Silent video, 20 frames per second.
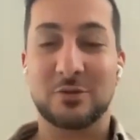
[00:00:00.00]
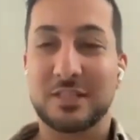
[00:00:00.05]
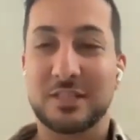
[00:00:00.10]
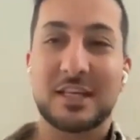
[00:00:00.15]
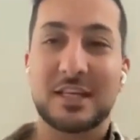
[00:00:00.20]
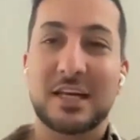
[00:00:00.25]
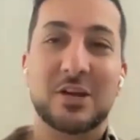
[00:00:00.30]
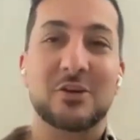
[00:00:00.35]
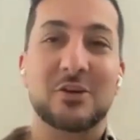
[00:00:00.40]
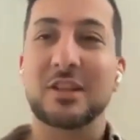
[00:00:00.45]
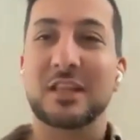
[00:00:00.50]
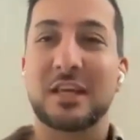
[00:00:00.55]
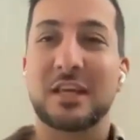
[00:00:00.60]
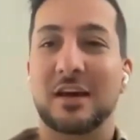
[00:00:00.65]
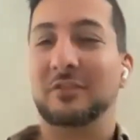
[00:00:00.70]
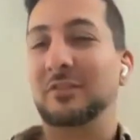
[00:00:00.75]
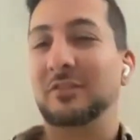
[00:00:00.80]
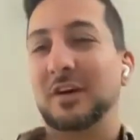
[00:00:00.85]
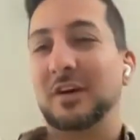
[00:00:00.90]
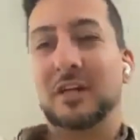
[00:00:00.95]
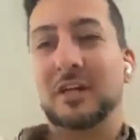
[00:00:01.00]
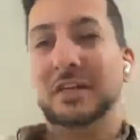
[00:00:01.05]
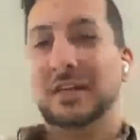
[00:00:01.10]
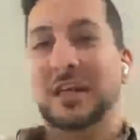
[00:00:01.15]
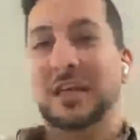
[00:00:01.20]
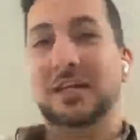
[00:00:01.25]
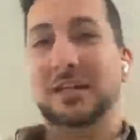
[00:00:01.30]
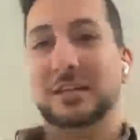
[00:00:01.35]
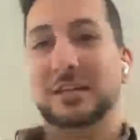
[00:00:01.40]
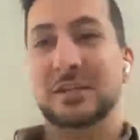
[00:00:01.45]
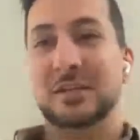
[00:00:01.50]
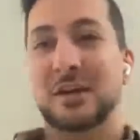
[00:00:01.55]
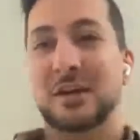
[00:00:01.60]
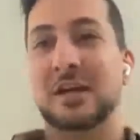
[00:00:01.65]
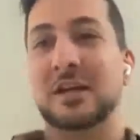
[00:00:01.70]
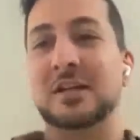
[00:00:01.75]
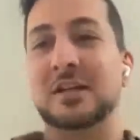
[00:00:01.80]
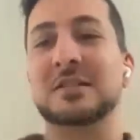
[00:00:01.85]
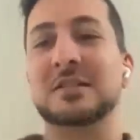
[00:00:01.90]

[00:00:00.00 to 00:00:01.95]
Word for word: You know, I was literally a king, you know,